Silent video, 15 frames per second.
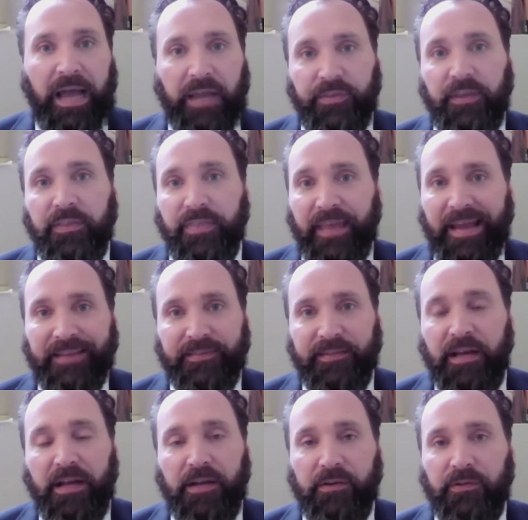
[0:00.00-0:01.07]
I think that's
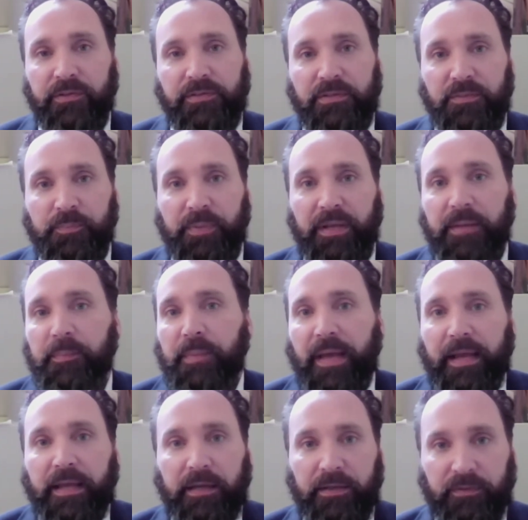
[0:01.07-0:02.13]
Congress's big
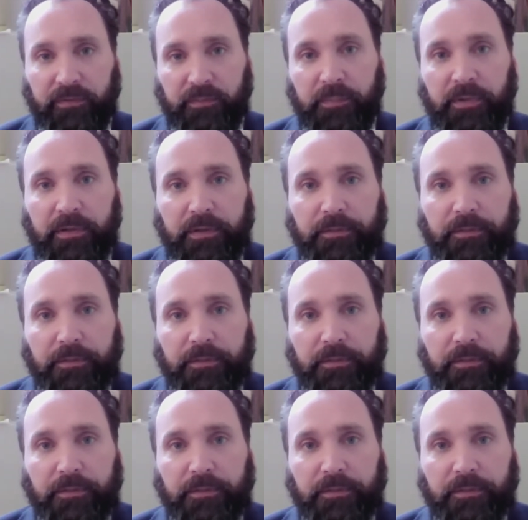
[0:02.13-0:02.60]
mechanism.